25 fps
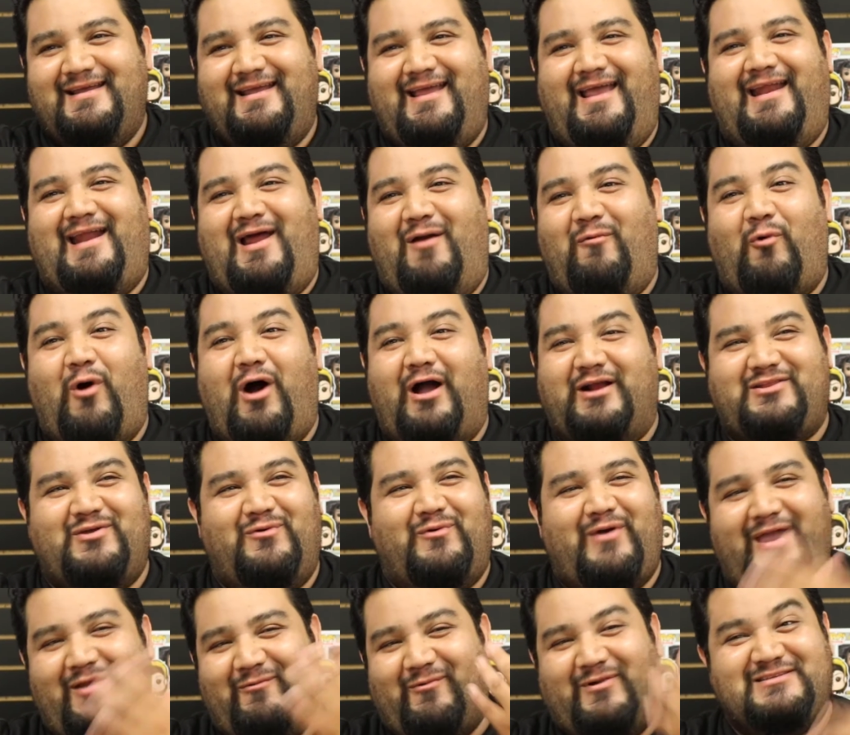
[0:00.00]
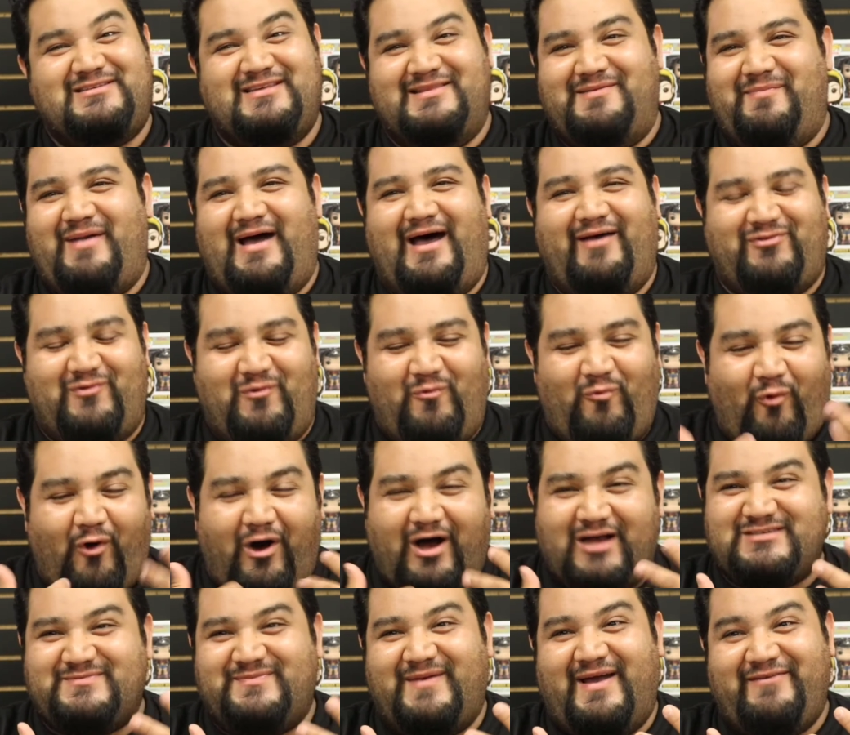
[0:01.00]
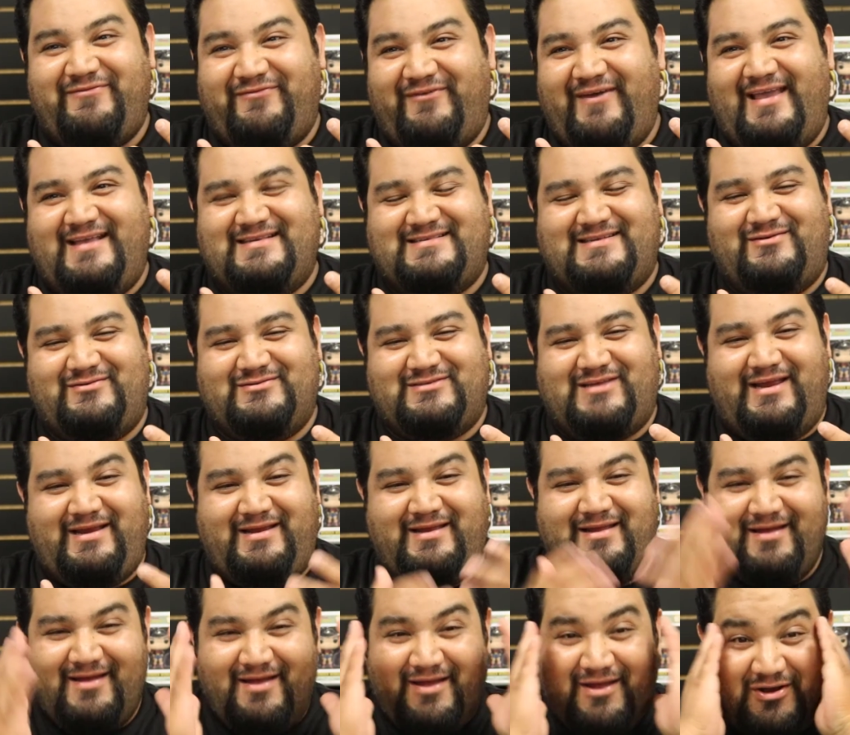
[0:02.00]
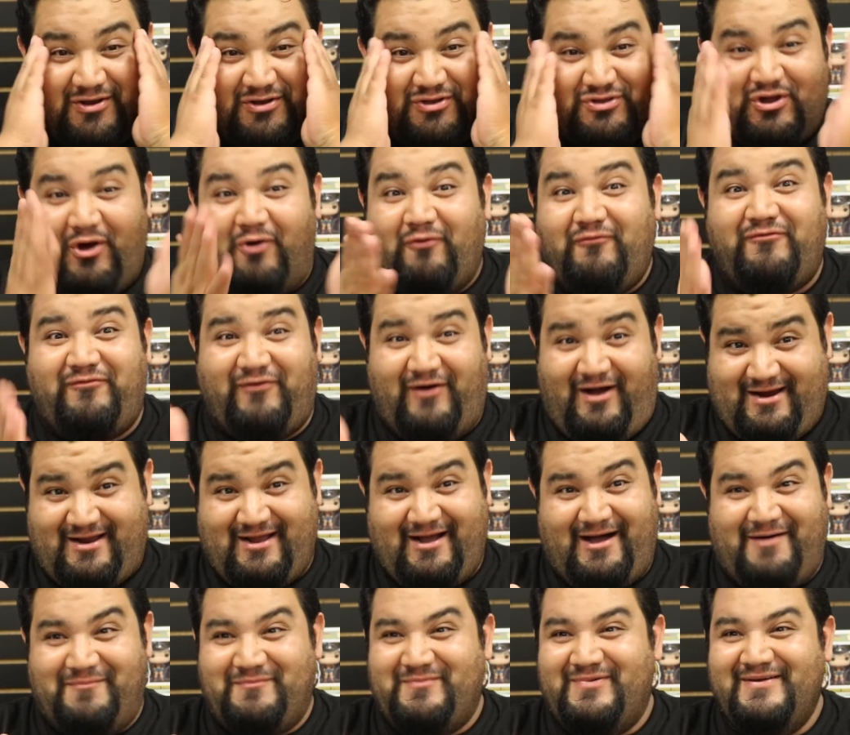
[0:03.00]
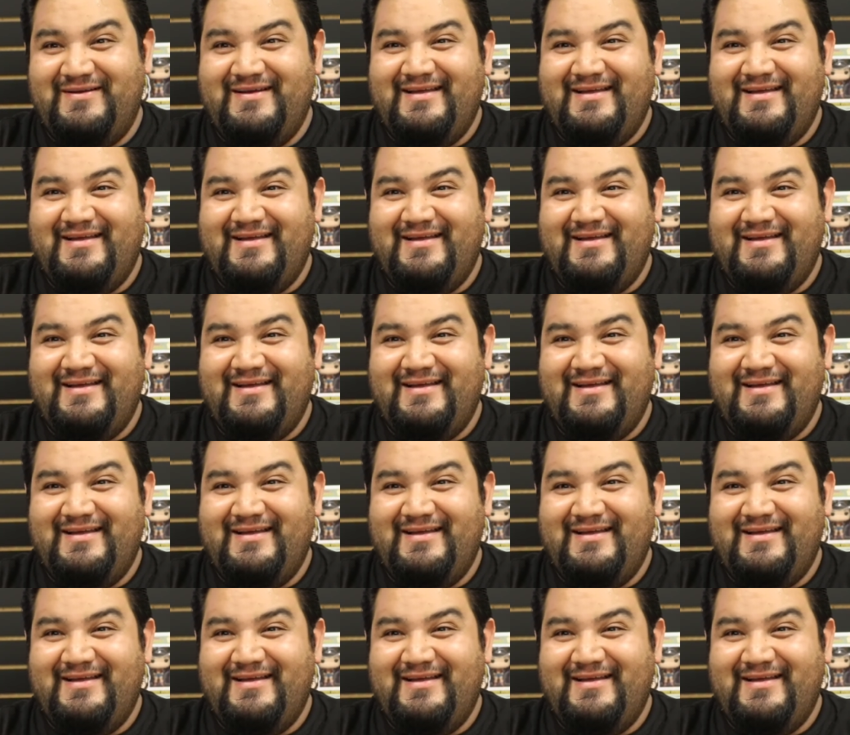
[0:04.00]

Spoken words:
And I walked away, went to the bathroom, washed my face, and I was like, "Don't fuck up.